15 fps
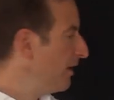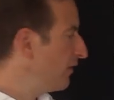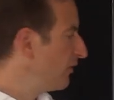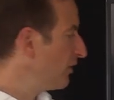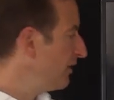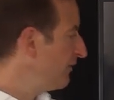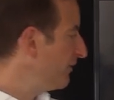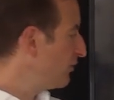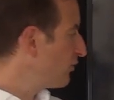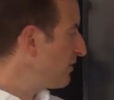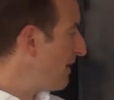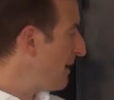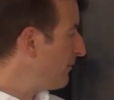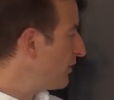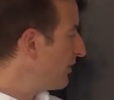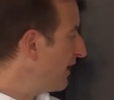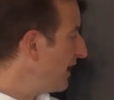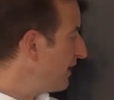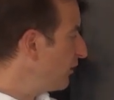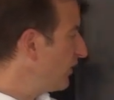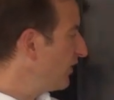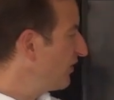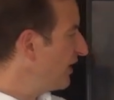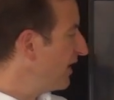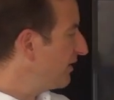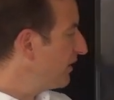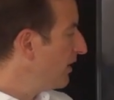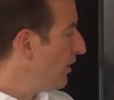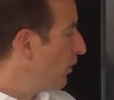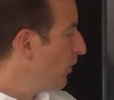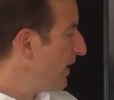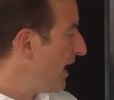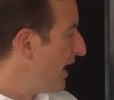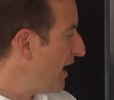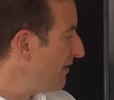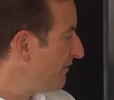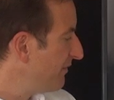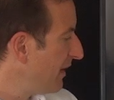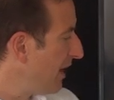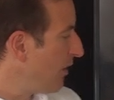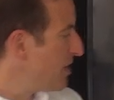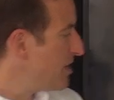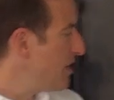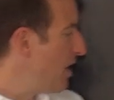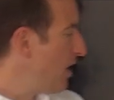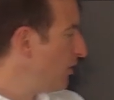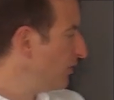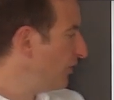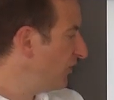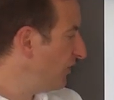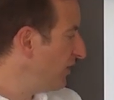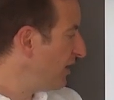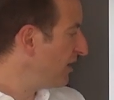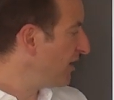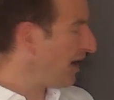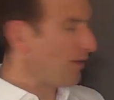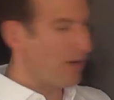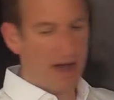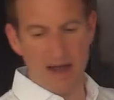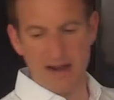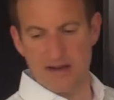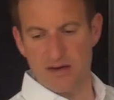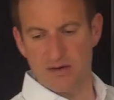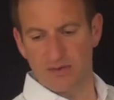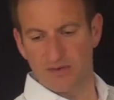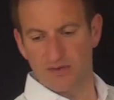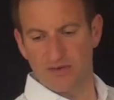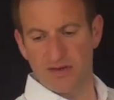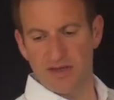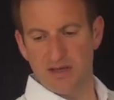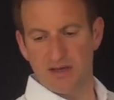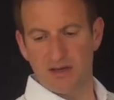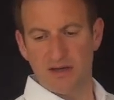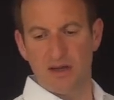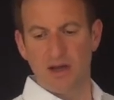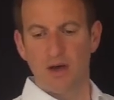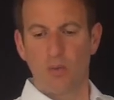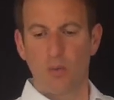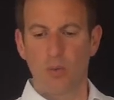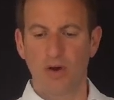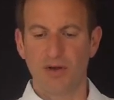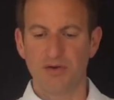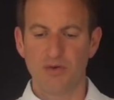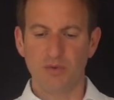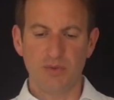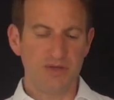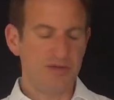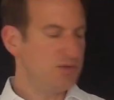So if you remember that, we said We have our knowns here and our unknowns in here. What do?